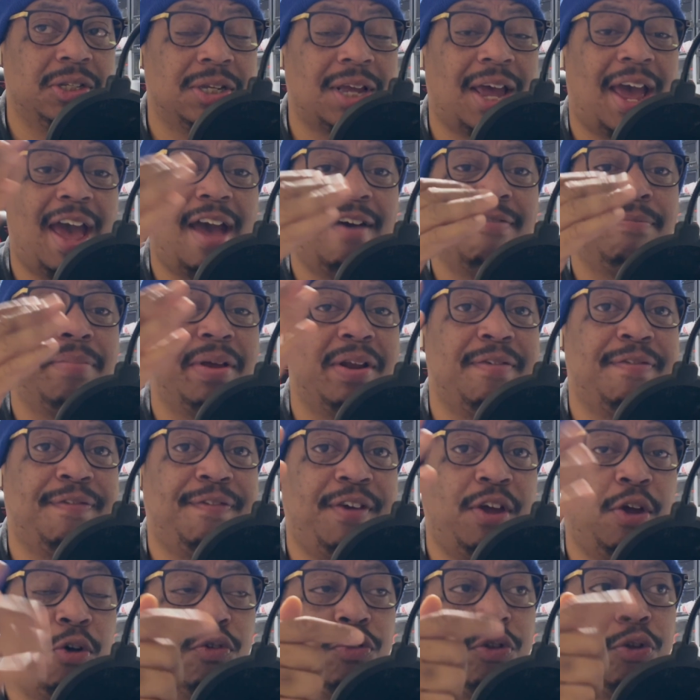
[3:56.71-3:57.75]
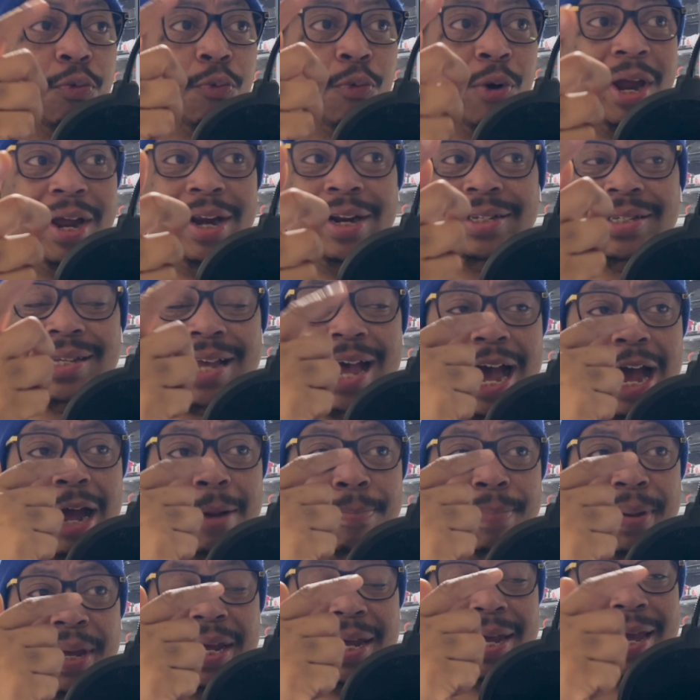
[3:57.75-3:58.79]
have been filled. The Raiders hired
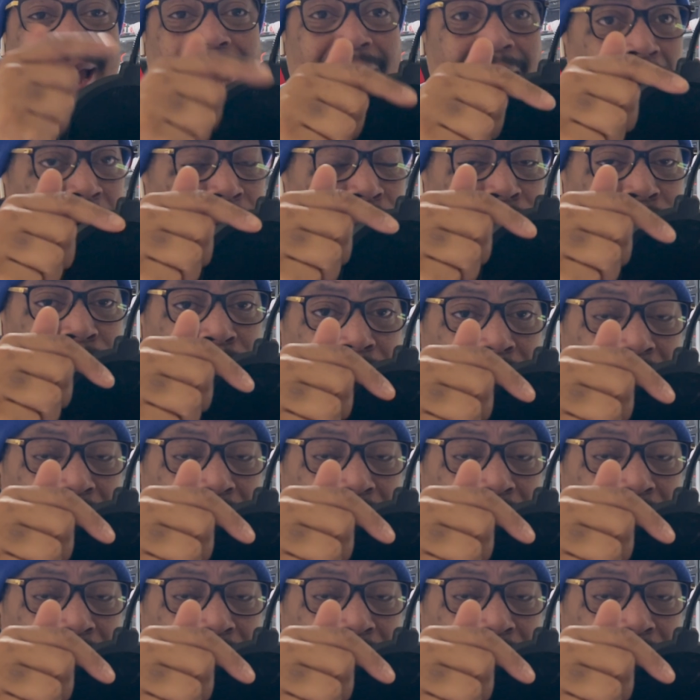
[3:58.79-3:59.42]
Pete Carroll.